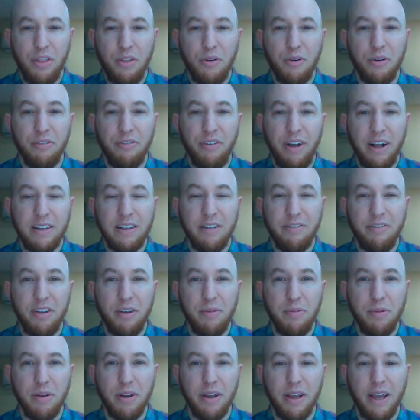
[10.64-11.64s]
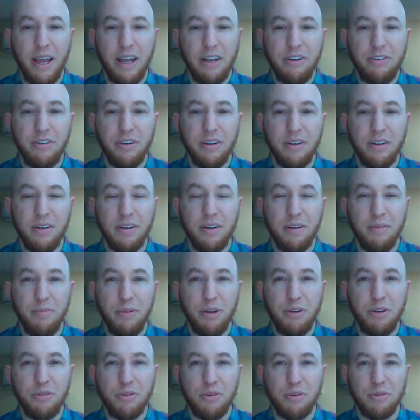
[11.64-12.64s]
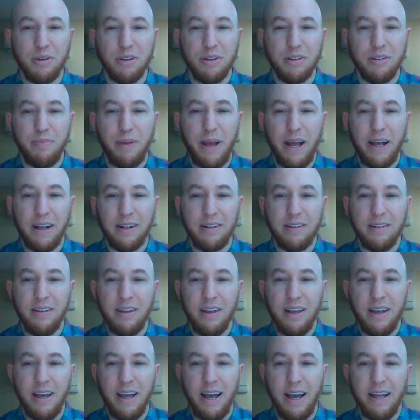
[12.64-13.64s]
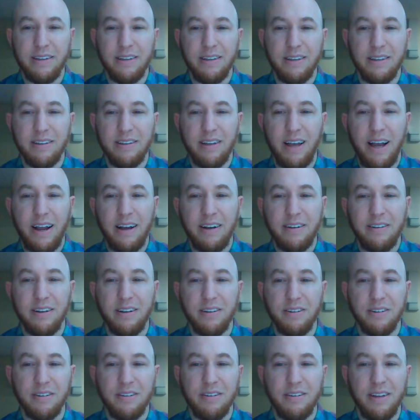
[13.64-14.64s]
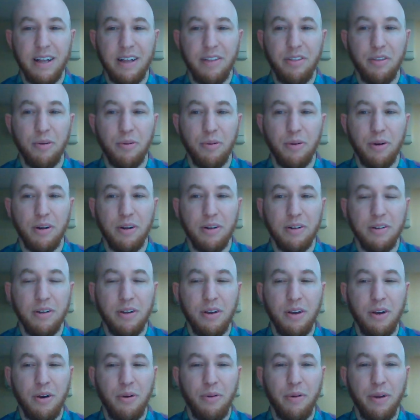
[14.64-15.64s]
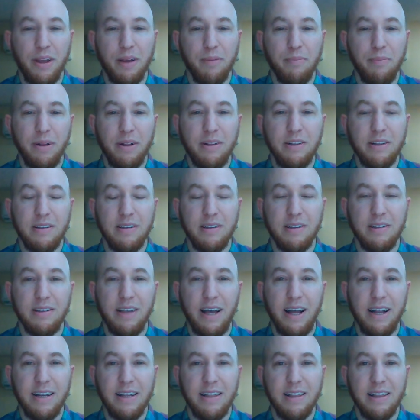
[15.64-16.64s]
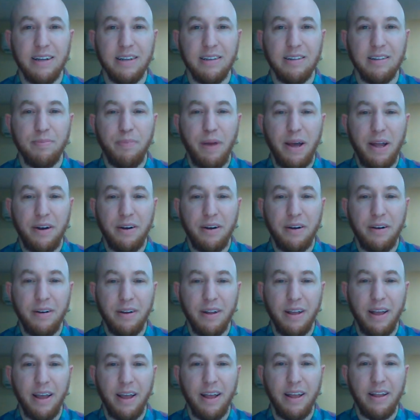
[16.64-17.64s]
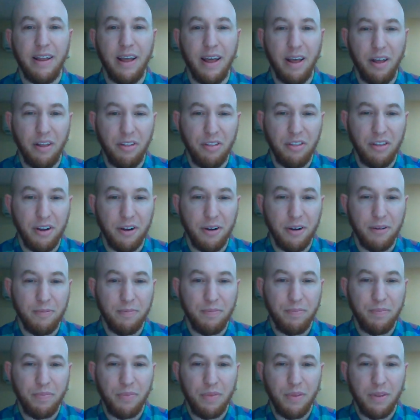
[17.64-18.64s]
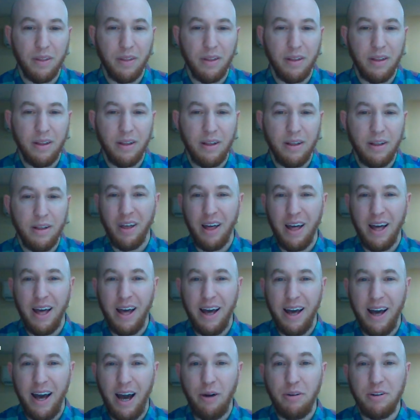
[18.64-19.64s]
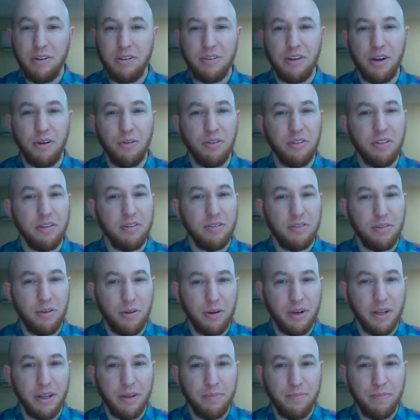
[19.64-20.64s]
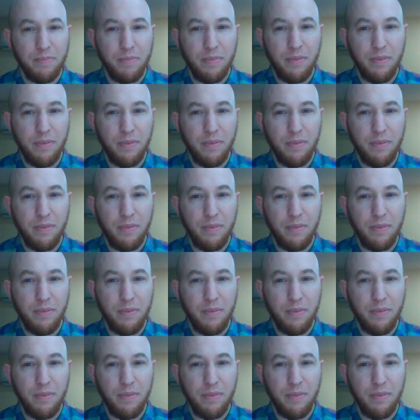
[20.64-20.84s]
Through effective communication, mutual respect, and the desire to understand the world, we can build a society that is better and healthier. I want to start with a story.